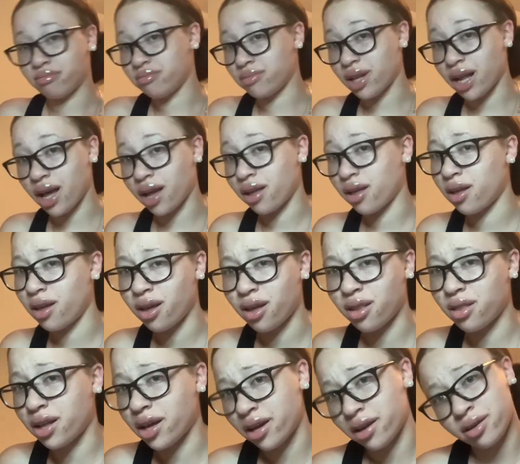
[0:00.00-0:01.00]
Like, yeah,
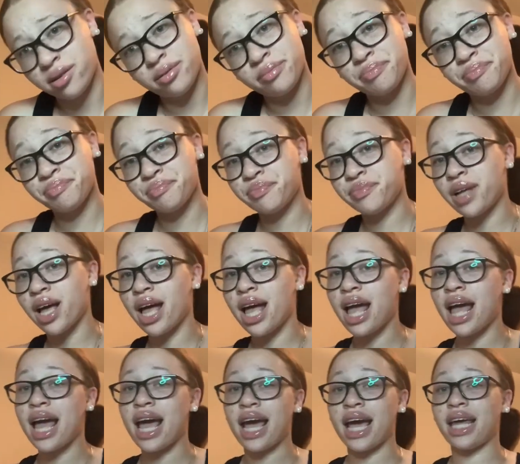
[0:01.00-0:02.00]
like,
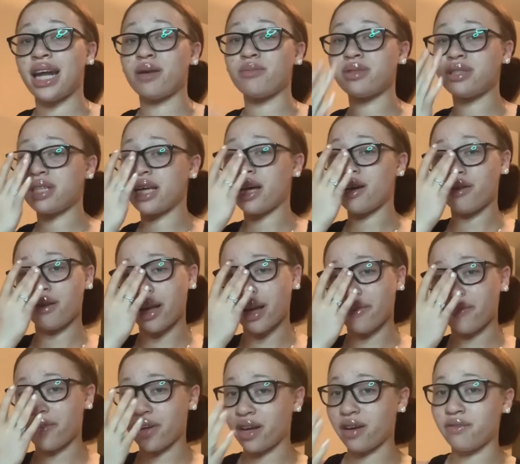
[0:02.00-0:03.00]
and I'm staying on
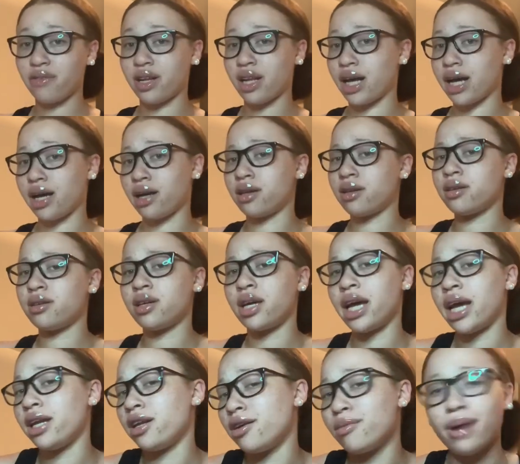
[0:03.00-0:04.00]
that forever. Like,
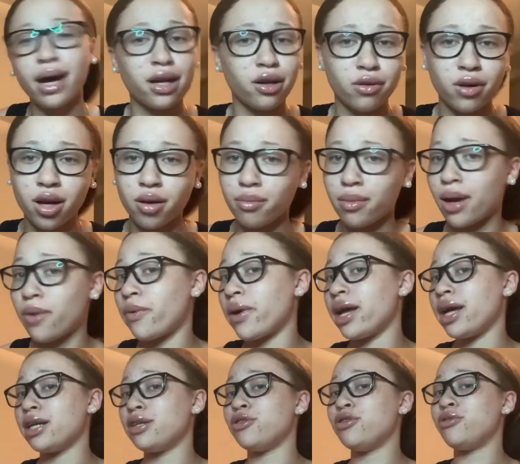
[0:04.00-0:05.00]
ain't nobody gonna come my
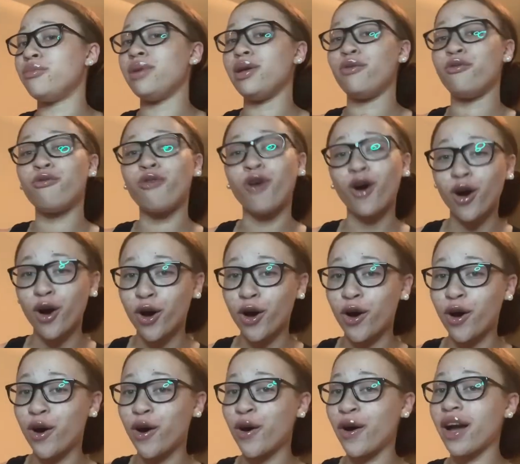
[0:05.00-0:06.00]
way and do me
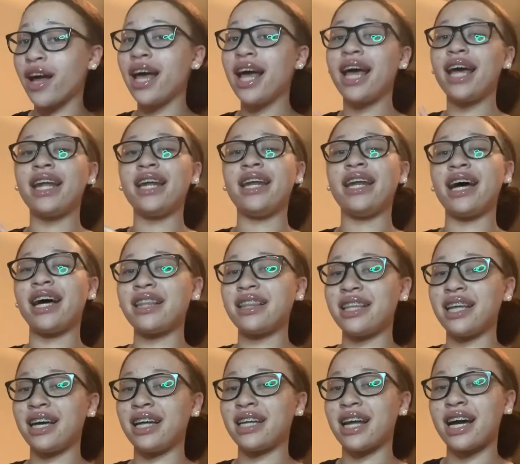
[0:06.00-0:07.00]
wrong,
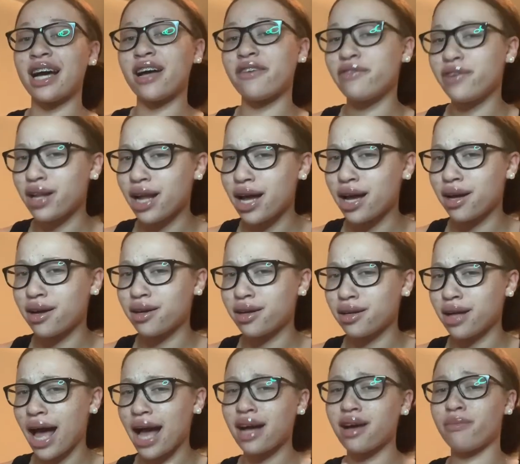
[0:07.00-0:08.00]
nothing. Like, I feel like
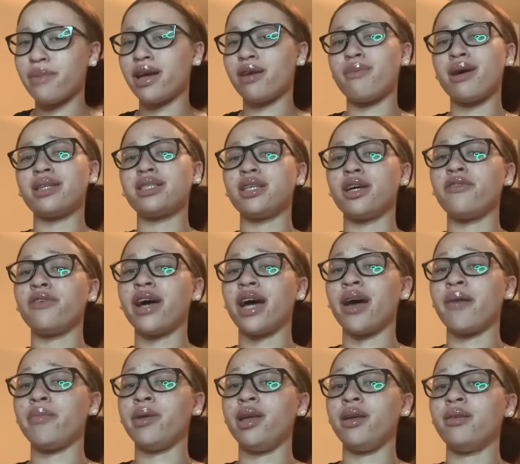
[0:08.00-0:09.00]
I can make myself
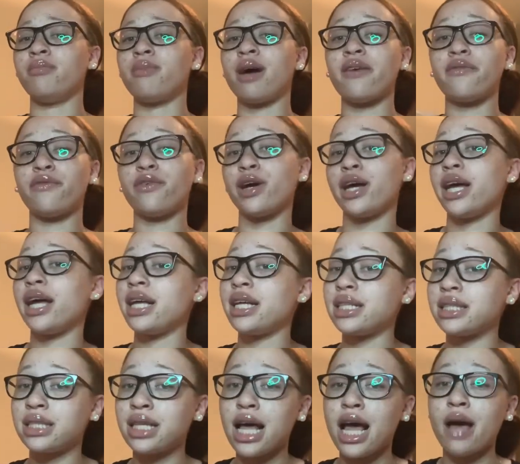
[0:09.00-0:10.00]
happy. My
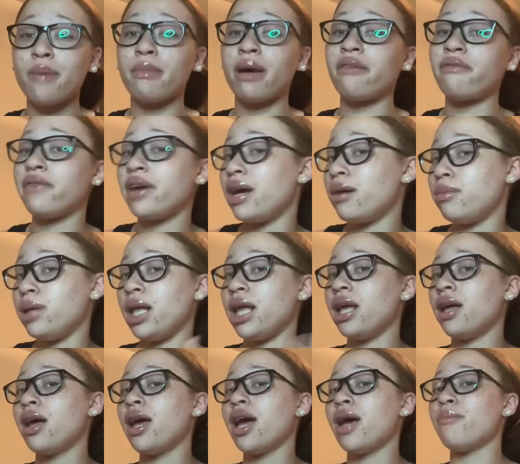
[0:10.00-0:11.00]
friends, my family,
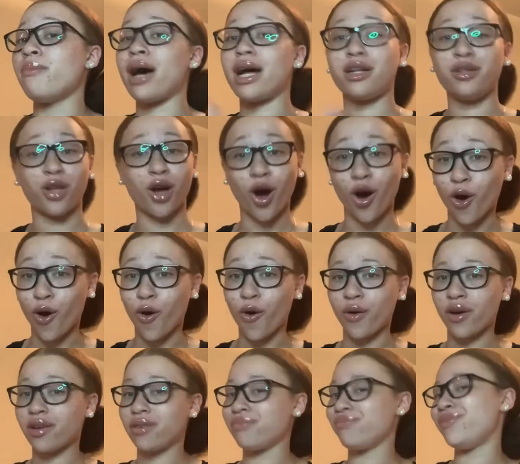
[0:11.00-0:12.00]
my dog.
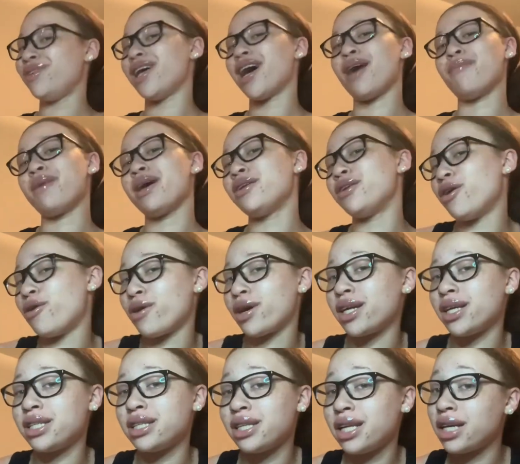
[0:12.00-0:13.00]
Yeah, my dog
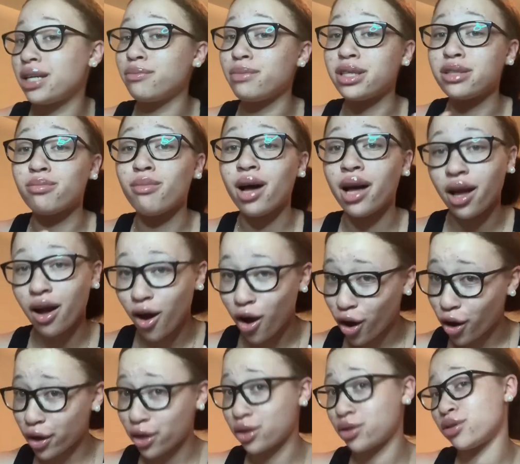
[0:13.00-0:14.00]
is my heart.